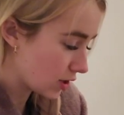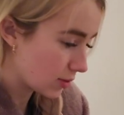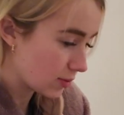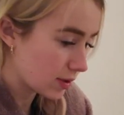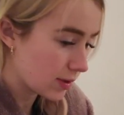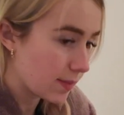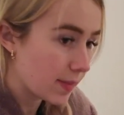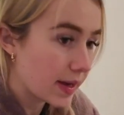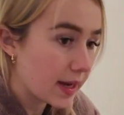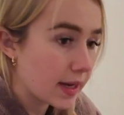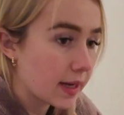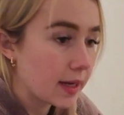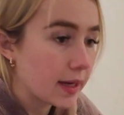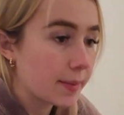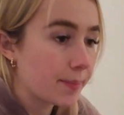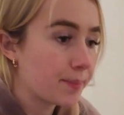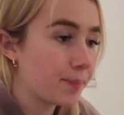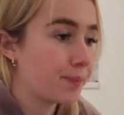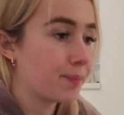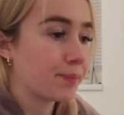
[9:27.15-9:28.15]
It was a big
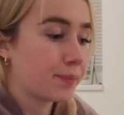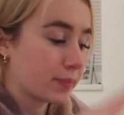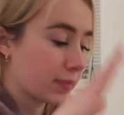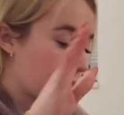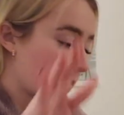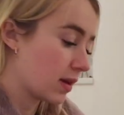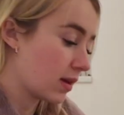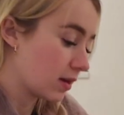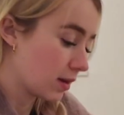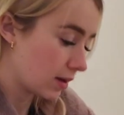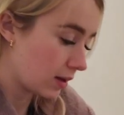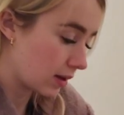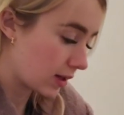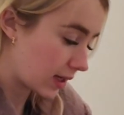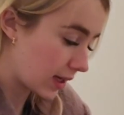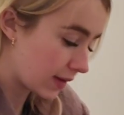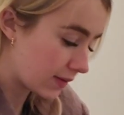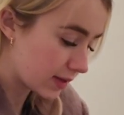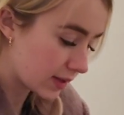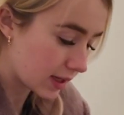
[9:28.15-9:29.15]

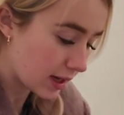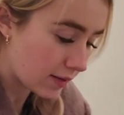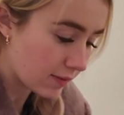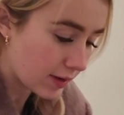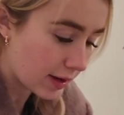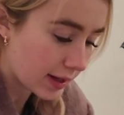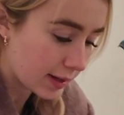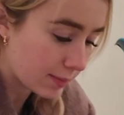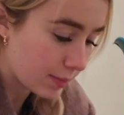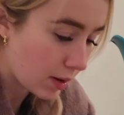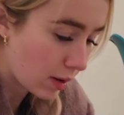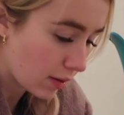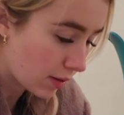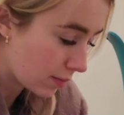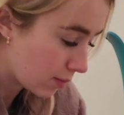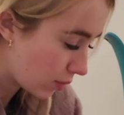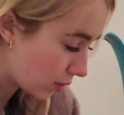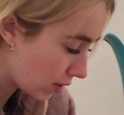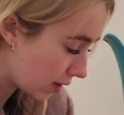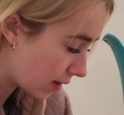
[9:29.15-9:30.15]
gift set of like bath
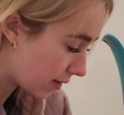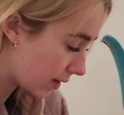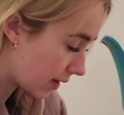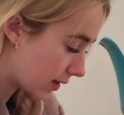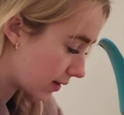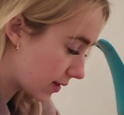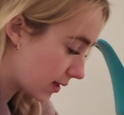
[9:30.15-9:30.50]
and body things,